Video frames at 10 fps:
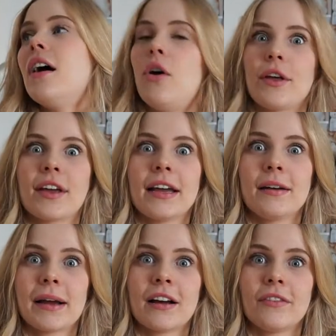Oh, I think I hear
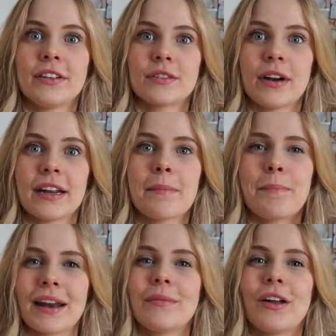my coffee's ready,
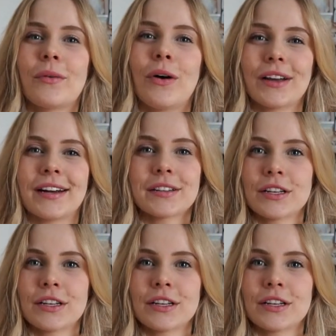but I'm on a roll here,